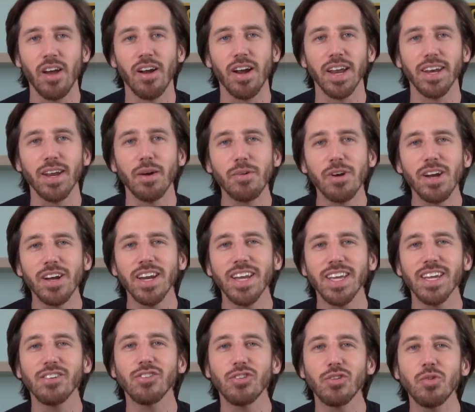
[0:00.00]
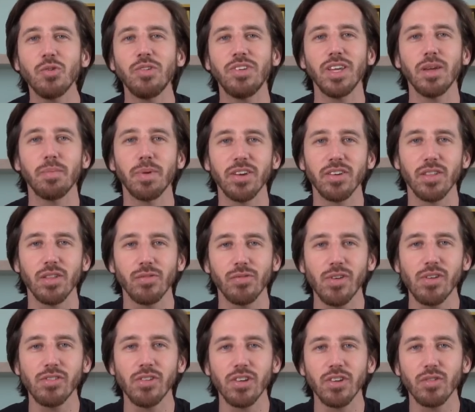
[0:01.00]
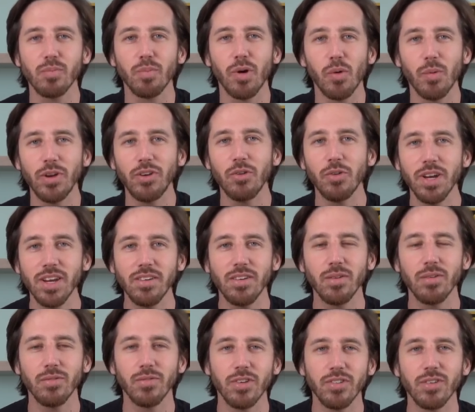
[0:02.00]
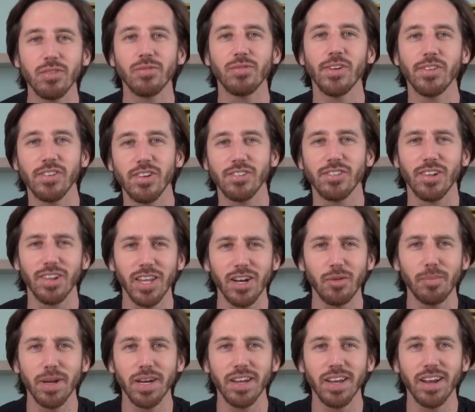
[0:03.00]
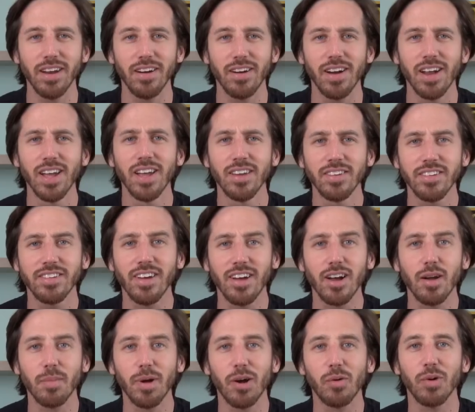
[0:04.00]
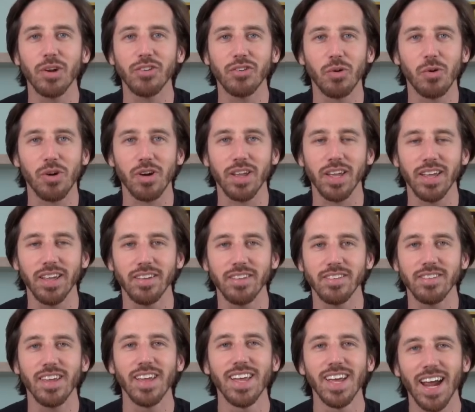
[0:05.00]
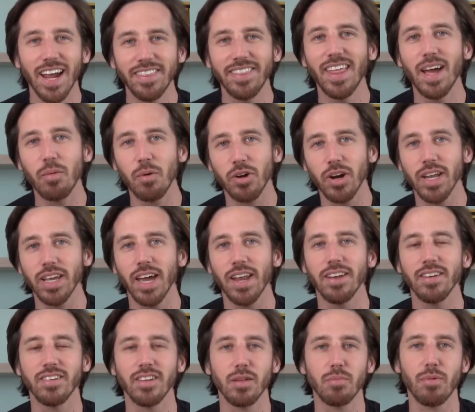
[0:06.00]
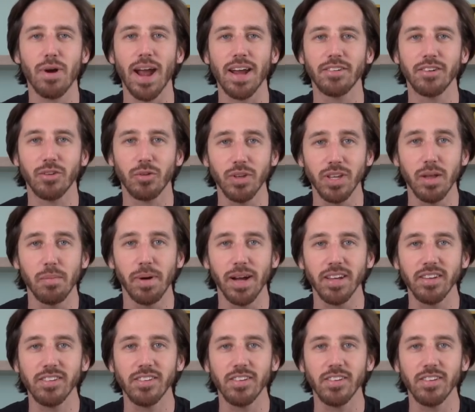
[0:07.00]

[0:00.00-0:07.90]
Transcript: Alright, now we're not going to get too deep into the physics, but we do need to visit physics a little bit here to talk about what torque is, and then we're going to get into the practical e-bike